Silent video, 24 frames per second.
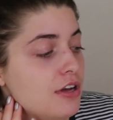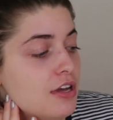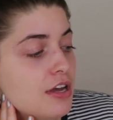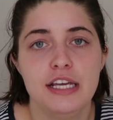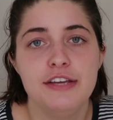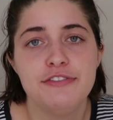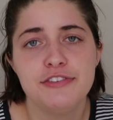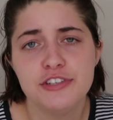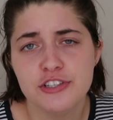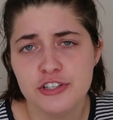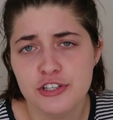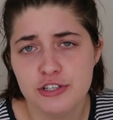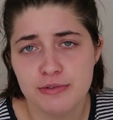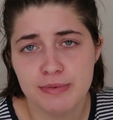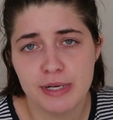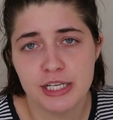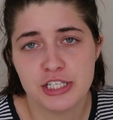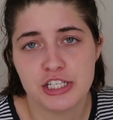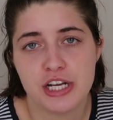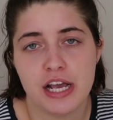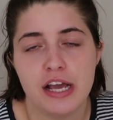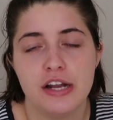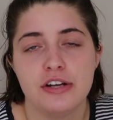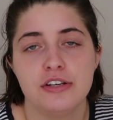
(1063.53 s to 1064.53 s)
If you're new to my
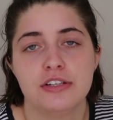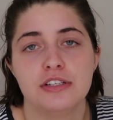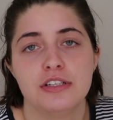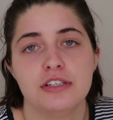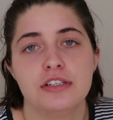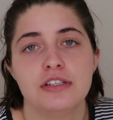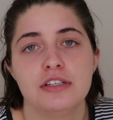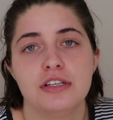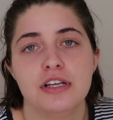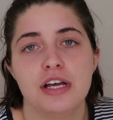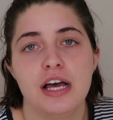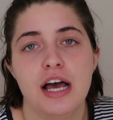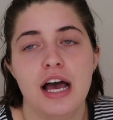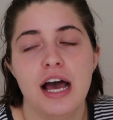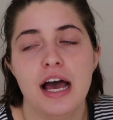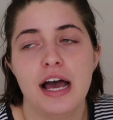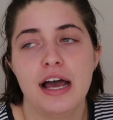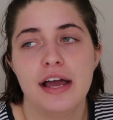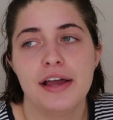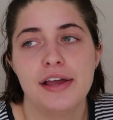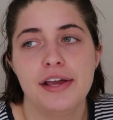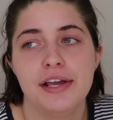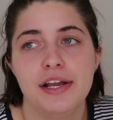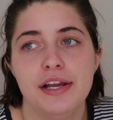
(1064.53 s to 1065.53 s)
channel,
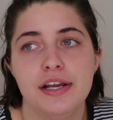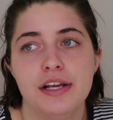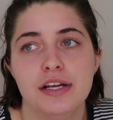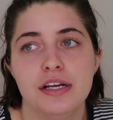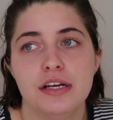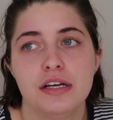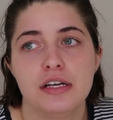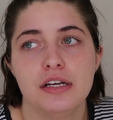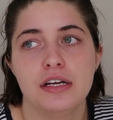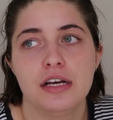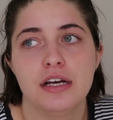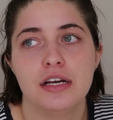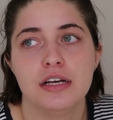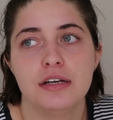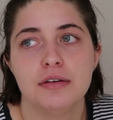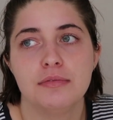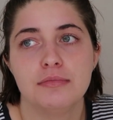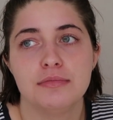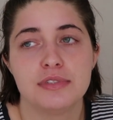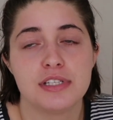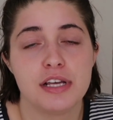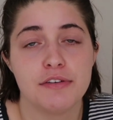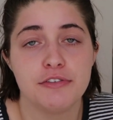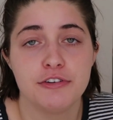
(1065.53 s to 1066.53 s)
I
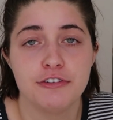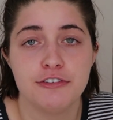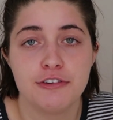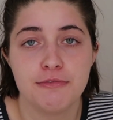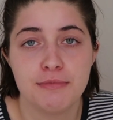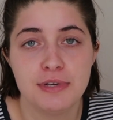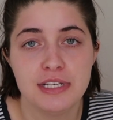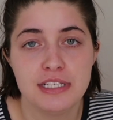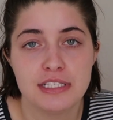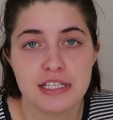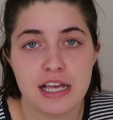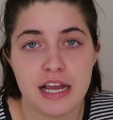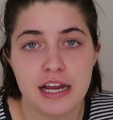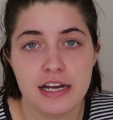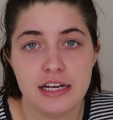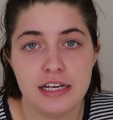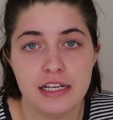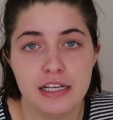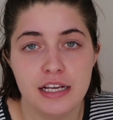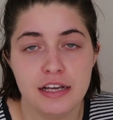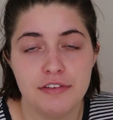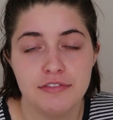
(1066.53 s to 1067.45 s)
suffer from anxiety.